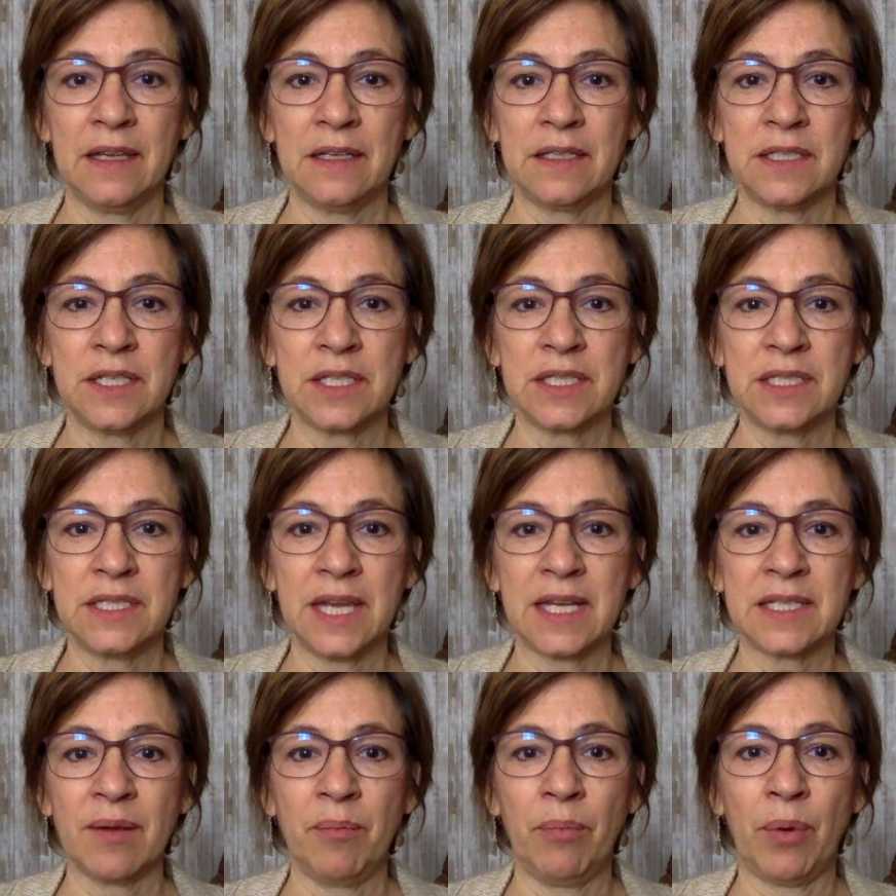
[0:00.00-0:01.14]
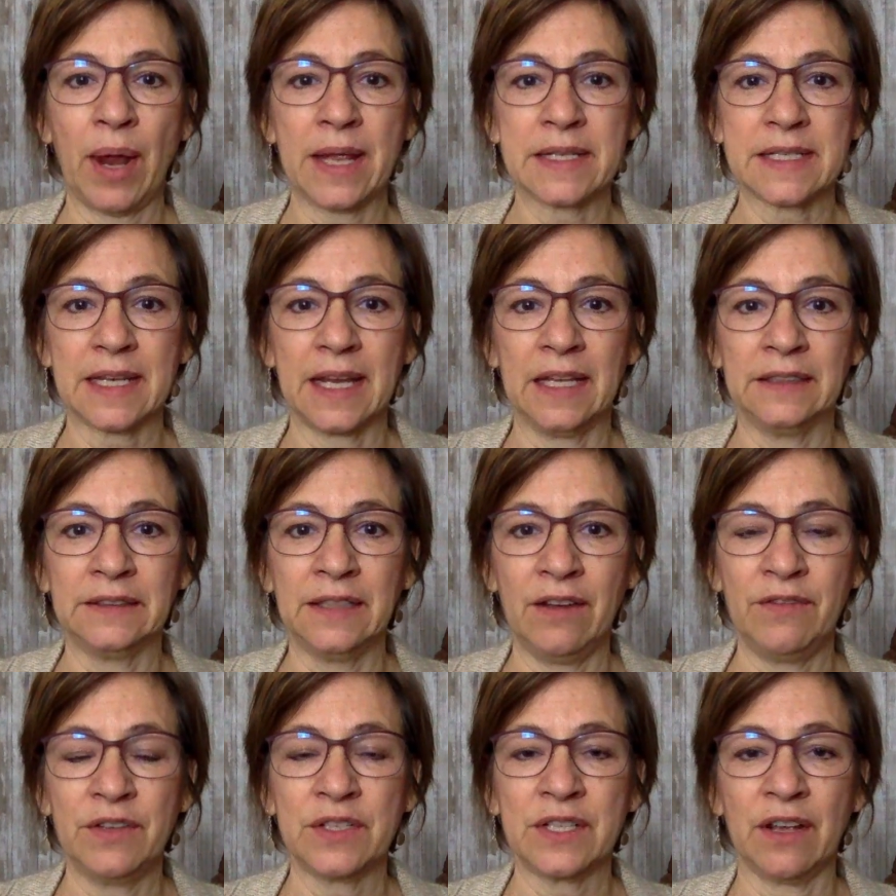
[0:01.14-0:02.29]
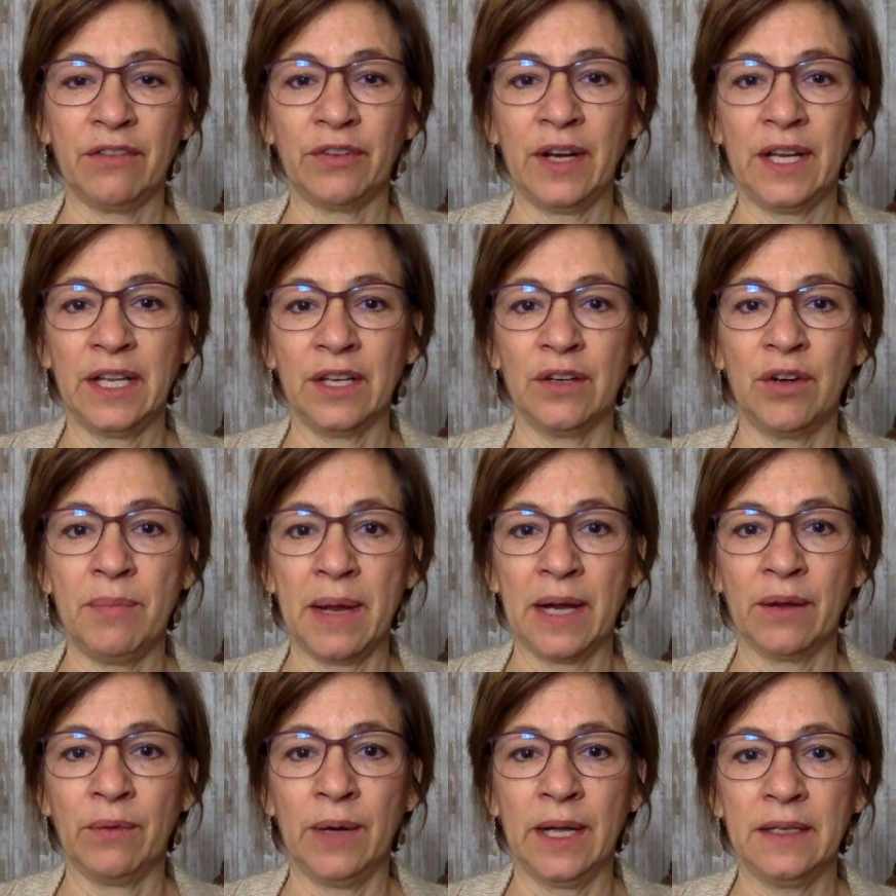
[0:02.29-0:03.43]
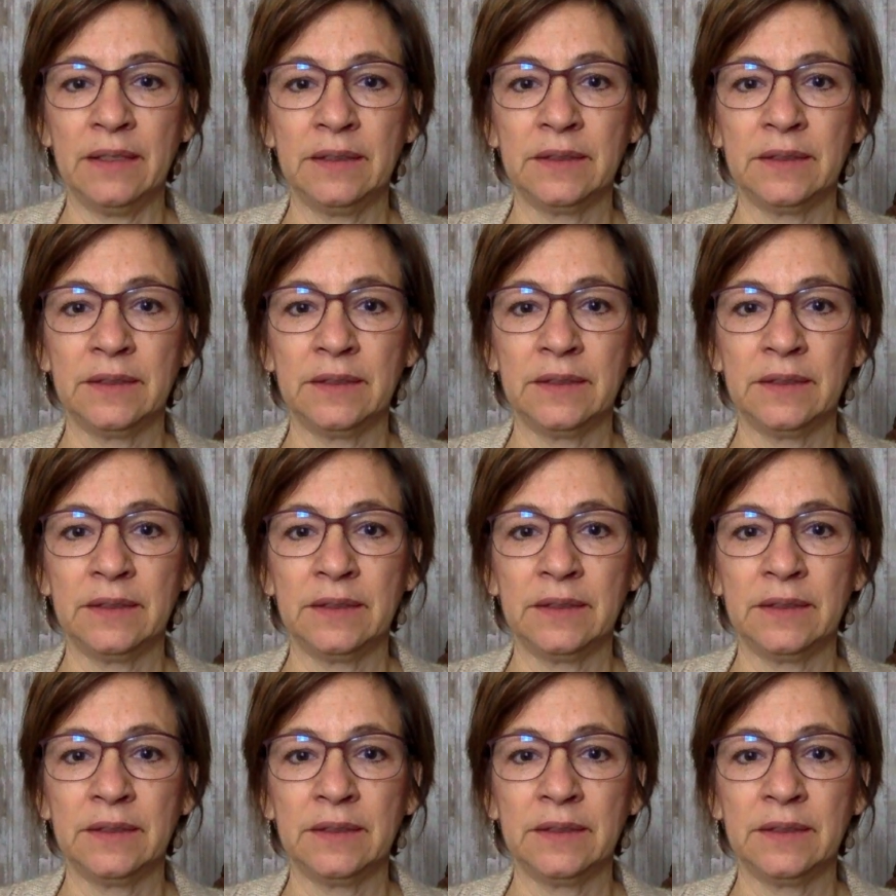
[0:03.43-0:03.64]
To just take some breaths and love yourself right here no matter what.